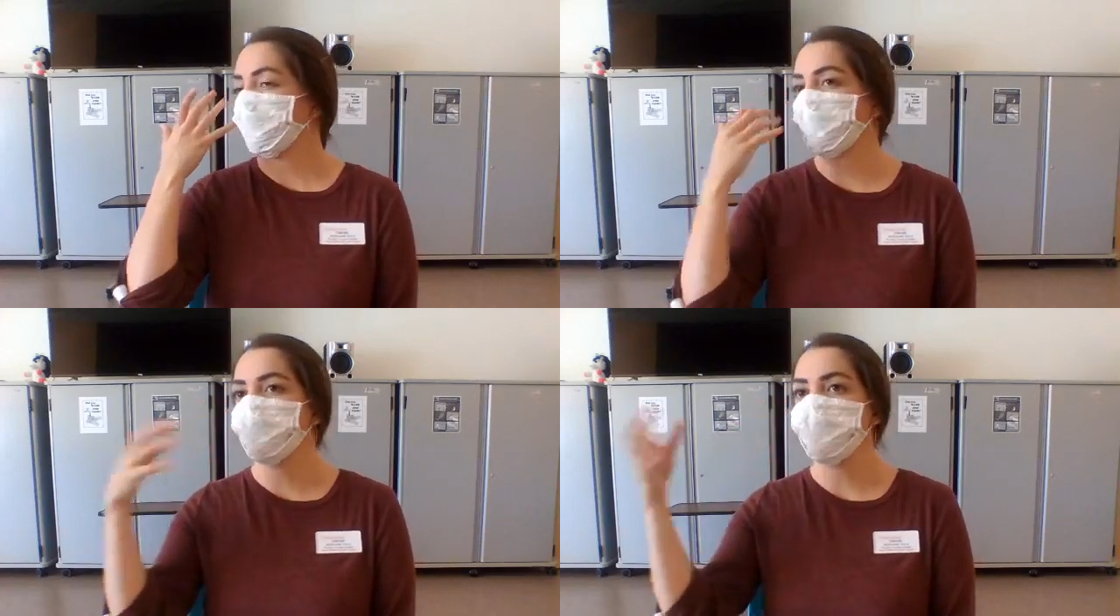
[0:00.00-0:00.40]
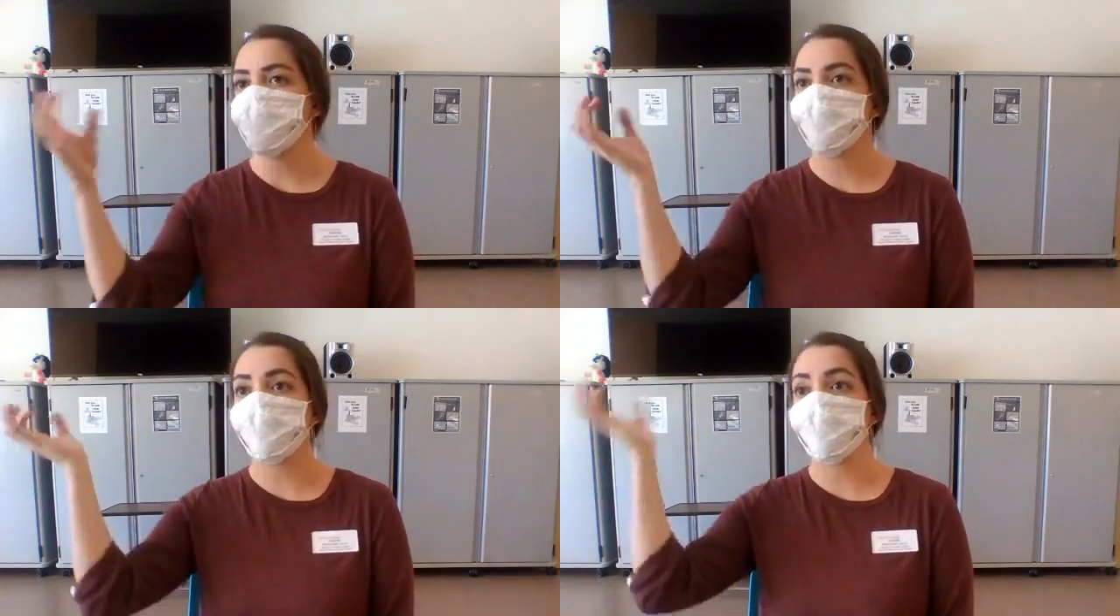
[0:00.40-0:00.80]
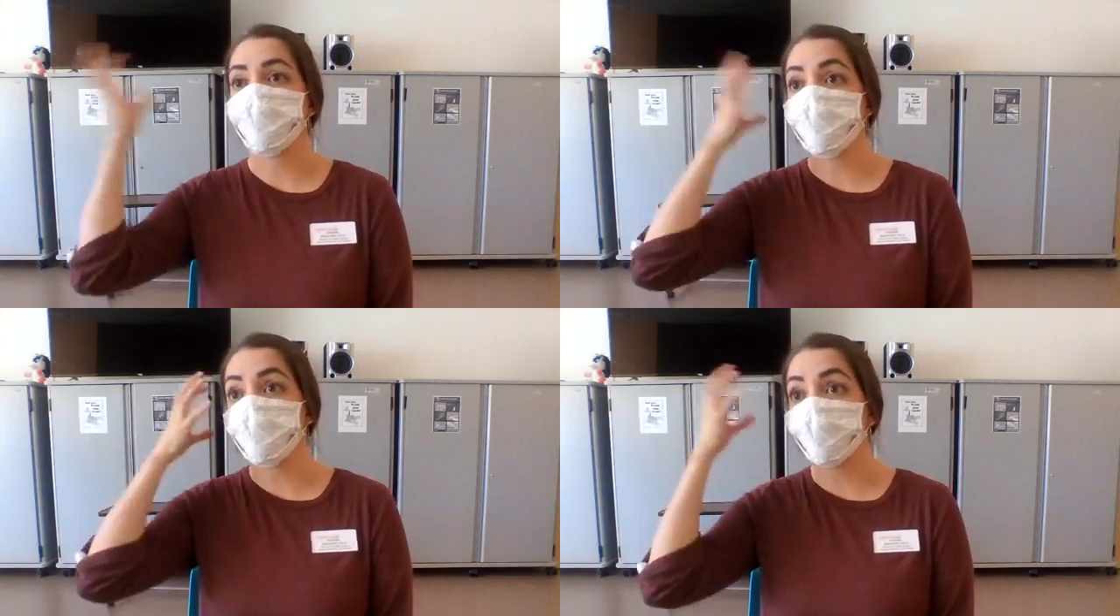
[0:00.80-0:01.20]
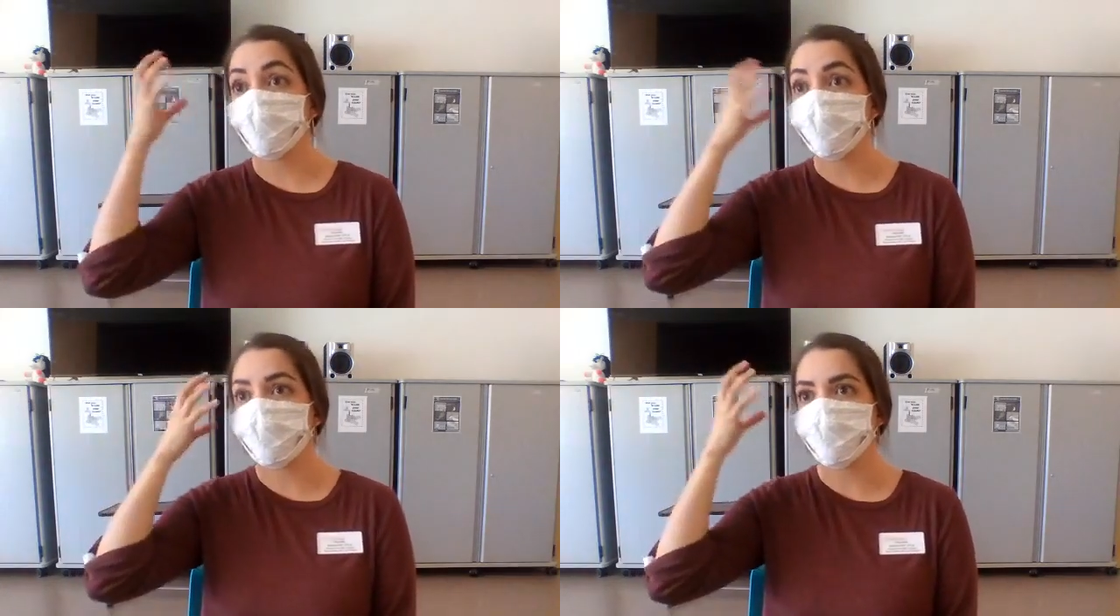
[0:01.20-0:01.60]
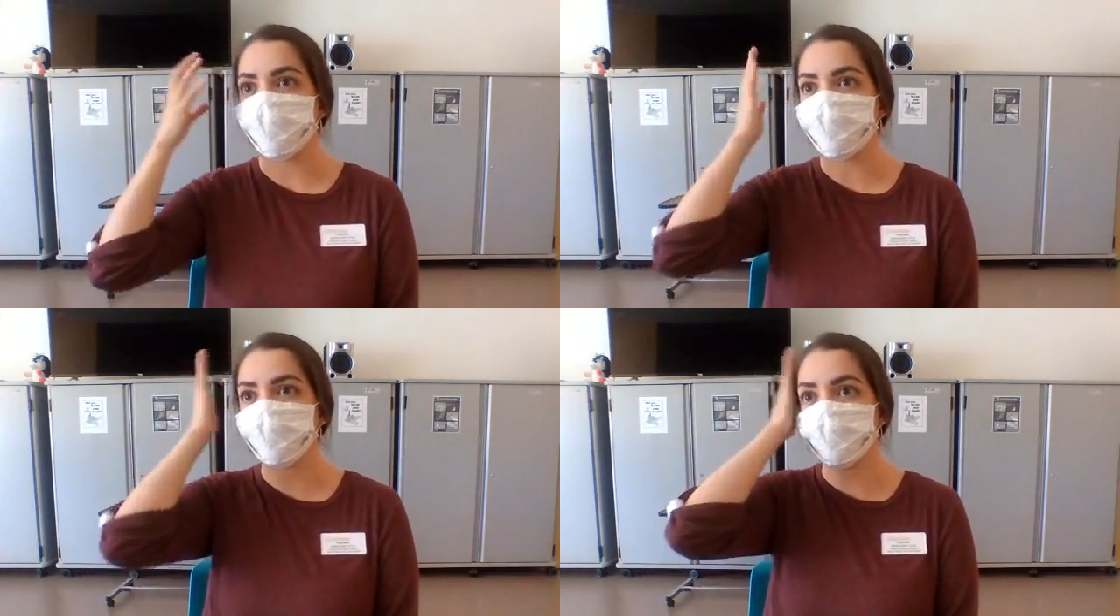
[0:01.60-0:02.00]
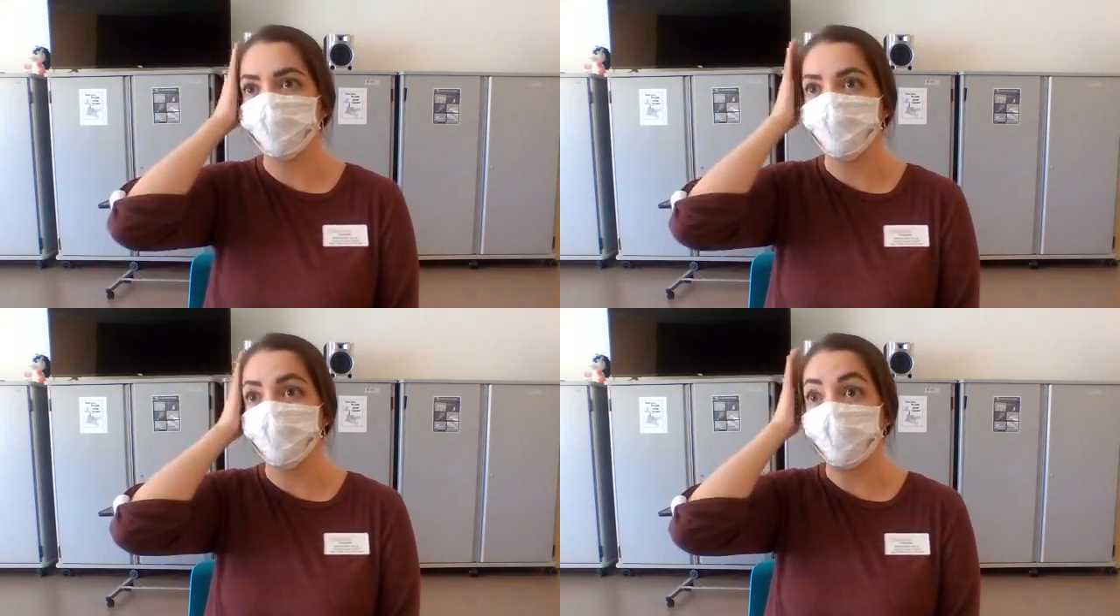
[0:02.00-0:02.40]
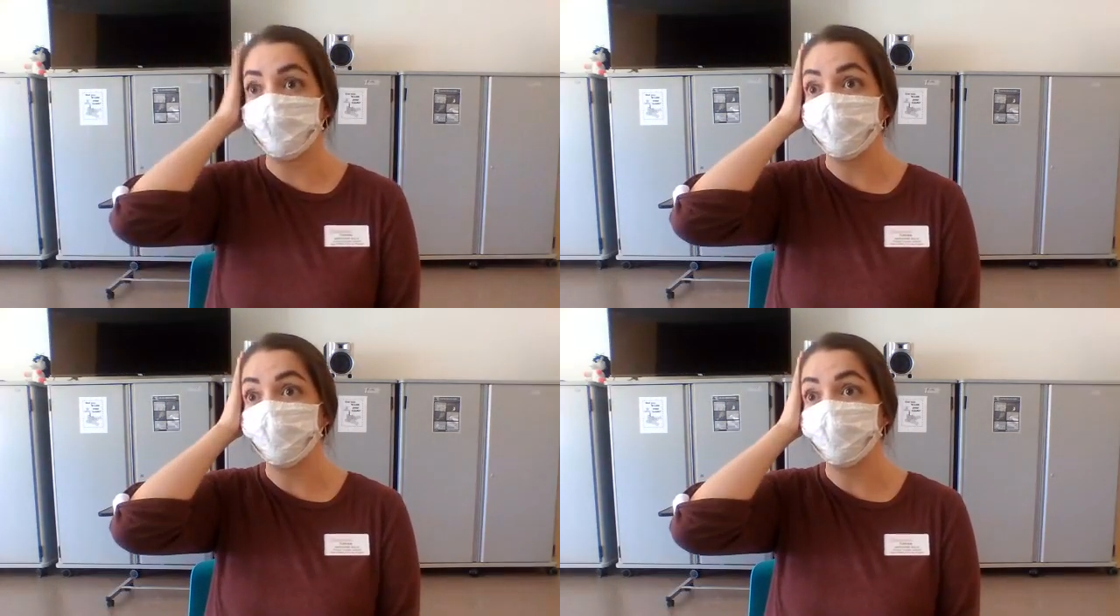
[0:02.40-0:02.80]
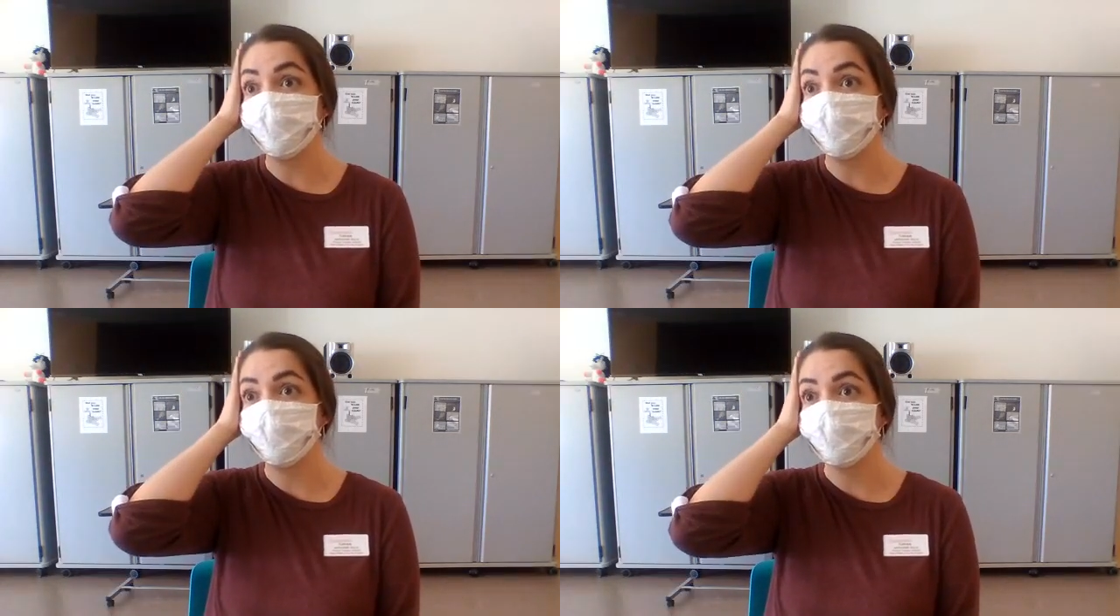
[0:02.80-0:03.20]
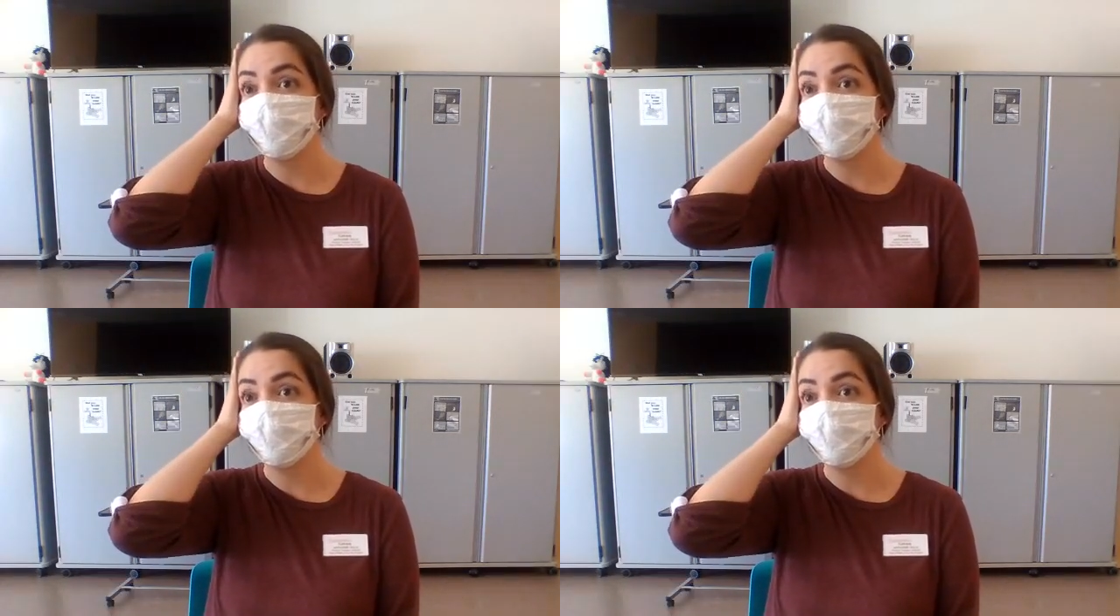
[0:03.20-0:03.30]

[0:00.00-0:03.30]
right? We spend so much mental energy up here.